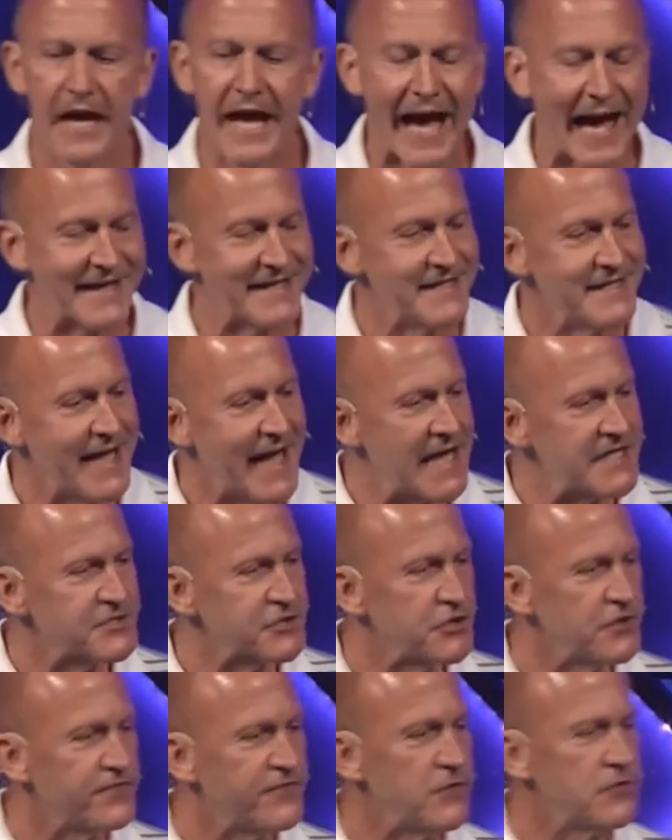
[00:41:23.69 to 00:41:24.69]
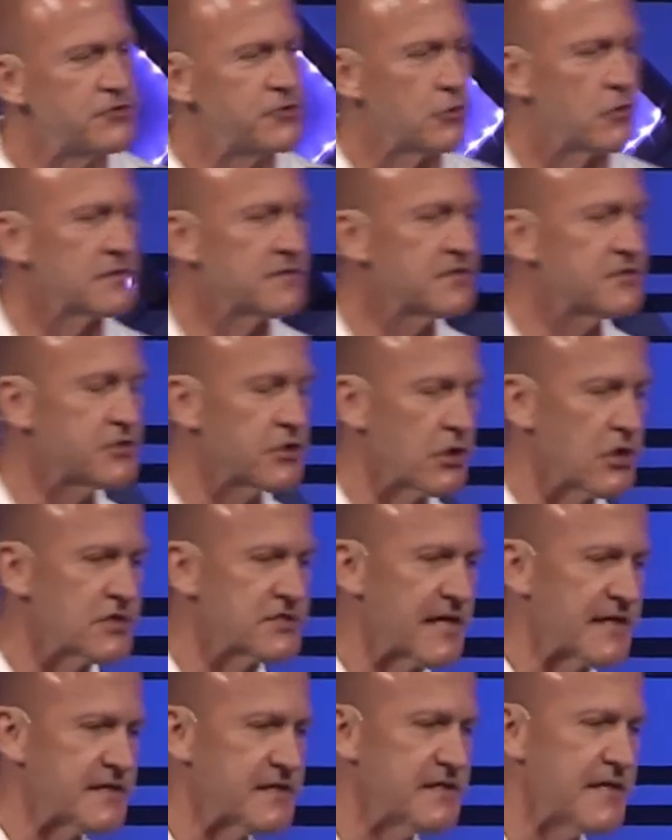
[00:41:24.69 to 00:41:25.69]
I didn't ask you if you joined a church.
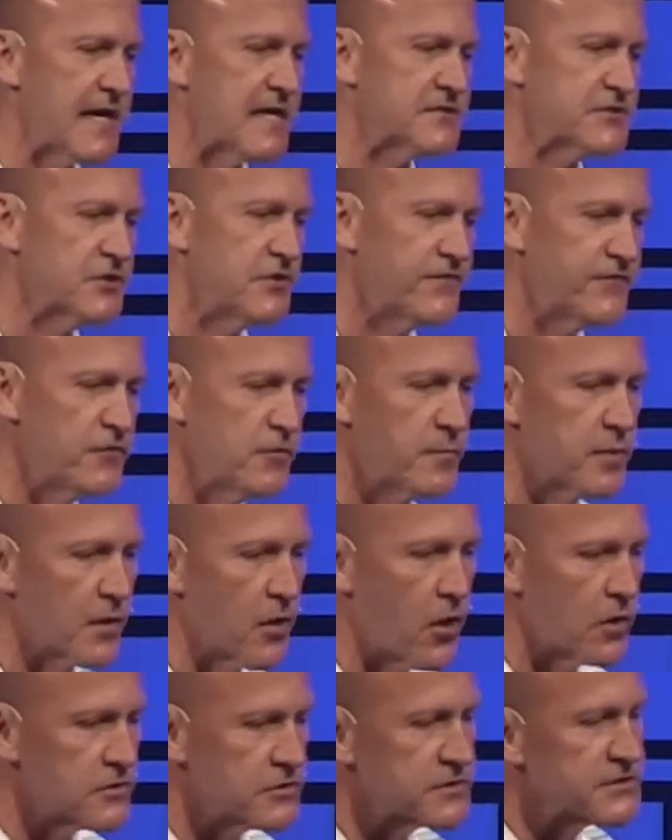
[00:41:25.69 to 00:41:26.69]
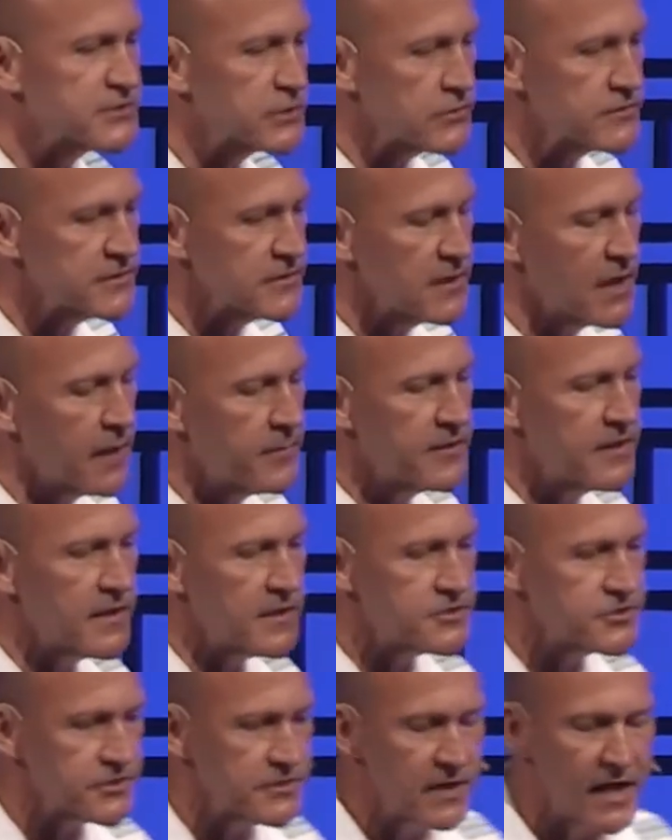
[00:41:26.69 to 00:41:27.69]
I didn't ask you if you belonged to a certain
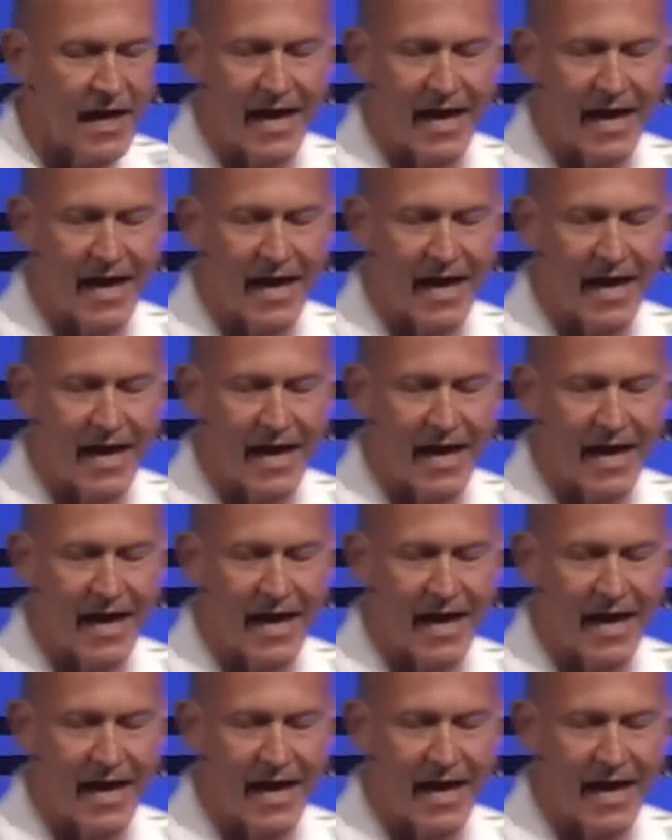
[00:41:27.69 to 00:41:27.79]
denomination.